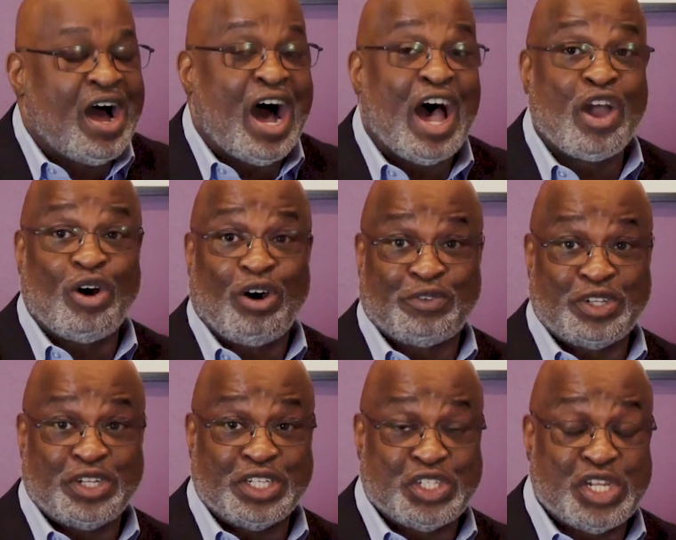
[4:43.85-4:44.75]
I
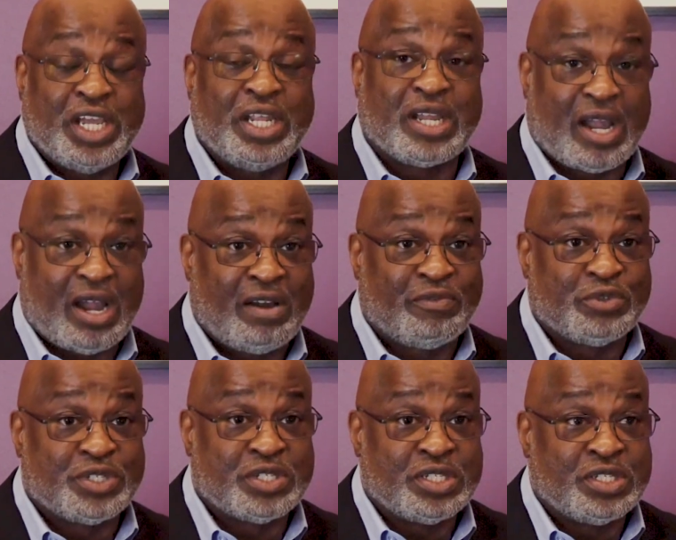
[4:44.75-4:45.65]
often attend
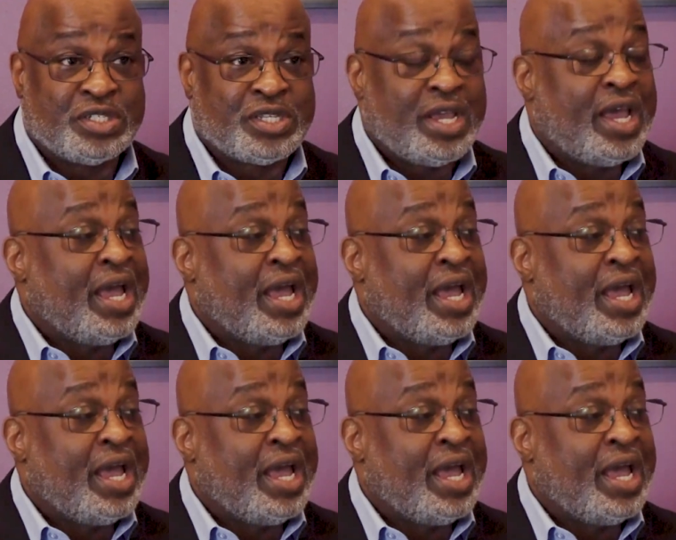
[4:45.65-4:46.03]
conferences